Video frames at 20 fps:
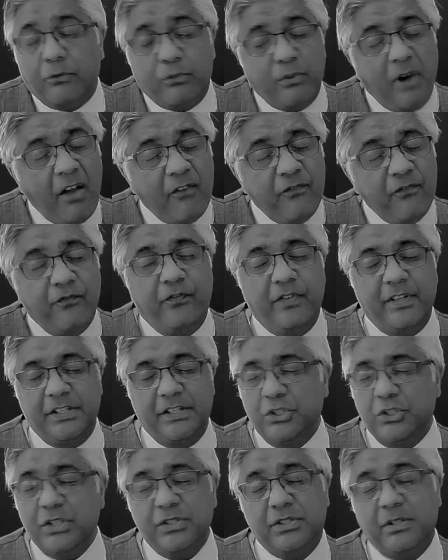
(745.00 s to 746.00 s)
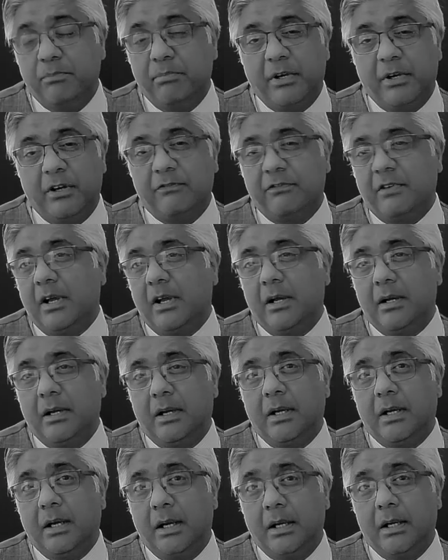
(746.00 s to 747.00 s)
roughly just above
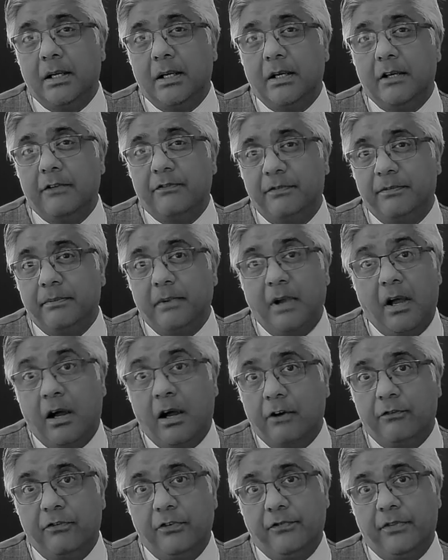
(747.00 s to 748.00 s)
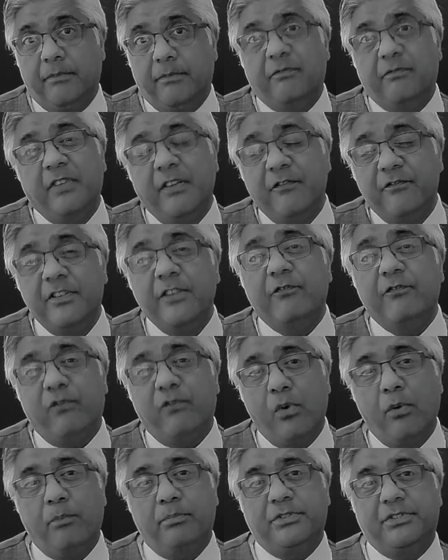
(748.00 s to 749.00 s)
half of them,
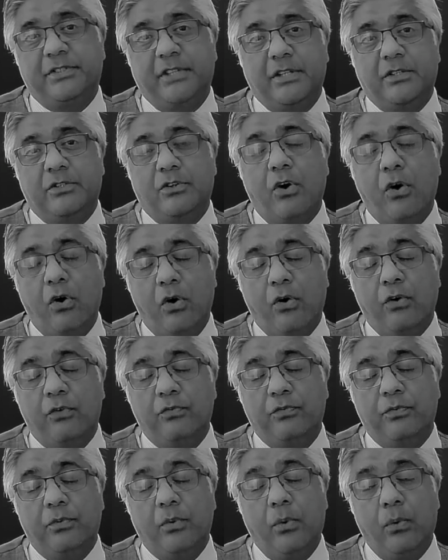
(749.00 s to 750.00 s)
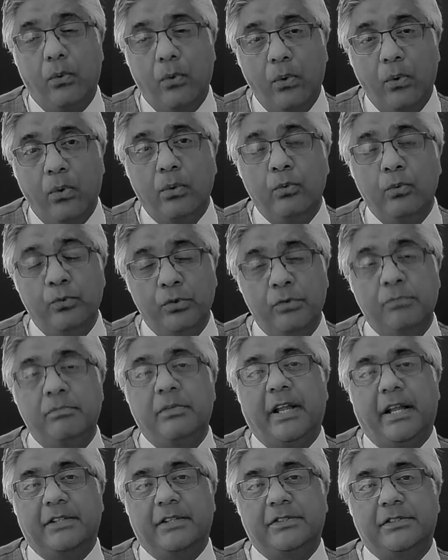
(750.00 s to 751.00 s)
54% of all
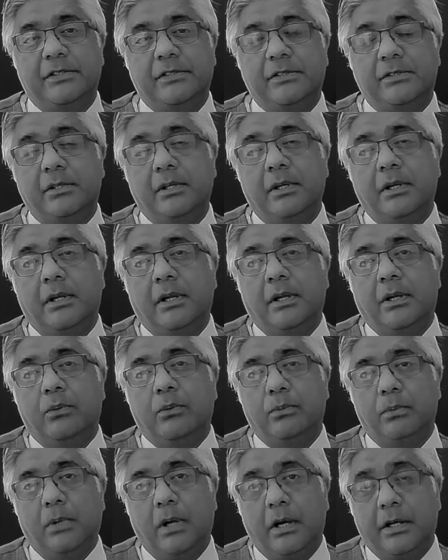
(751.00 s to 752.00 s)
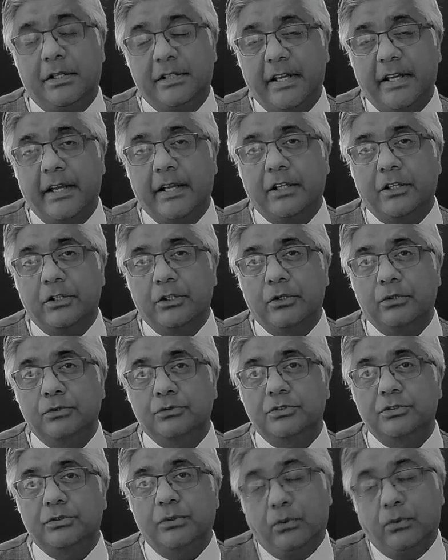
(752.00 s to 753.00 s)
womb cancers are
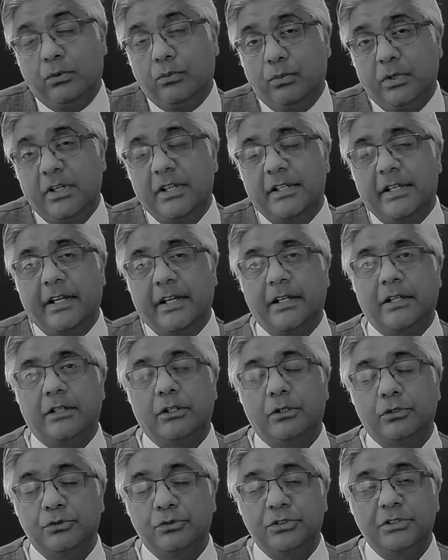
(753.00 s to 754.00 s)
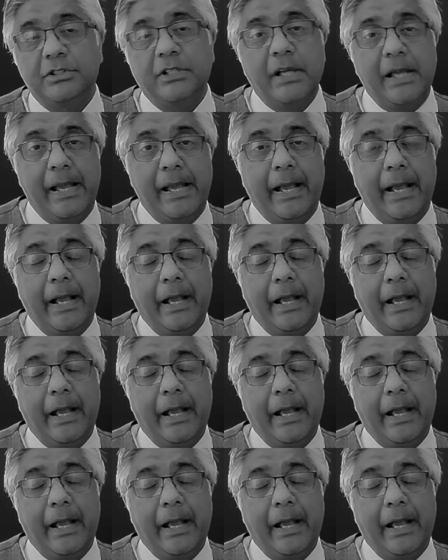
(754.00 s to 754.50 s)
diagnosed or were diagnosed